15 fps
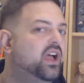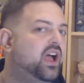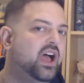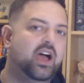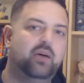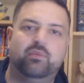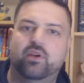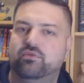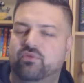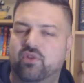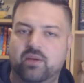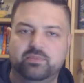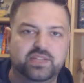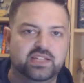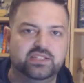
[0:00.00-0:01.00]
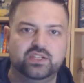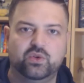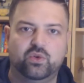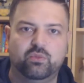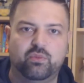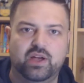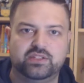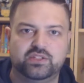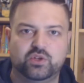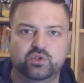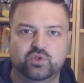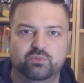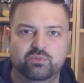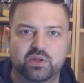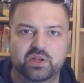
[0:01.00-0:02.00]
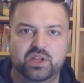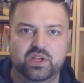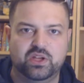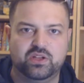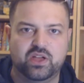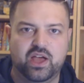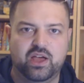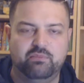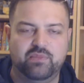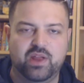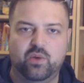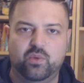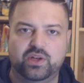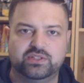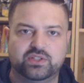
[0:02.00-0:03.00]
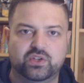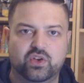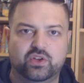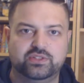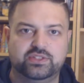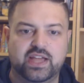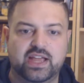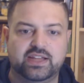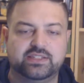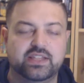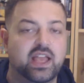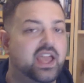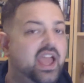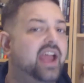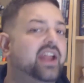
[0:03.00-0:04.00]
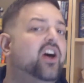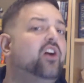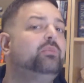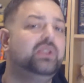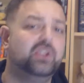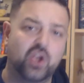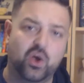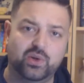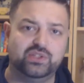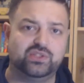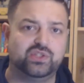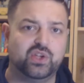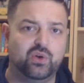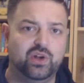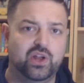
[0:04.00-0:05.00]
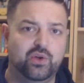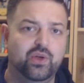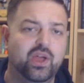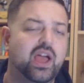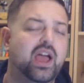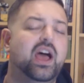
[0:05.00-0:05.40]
I've updated all my social media networks and contacts, and I'll be going solo.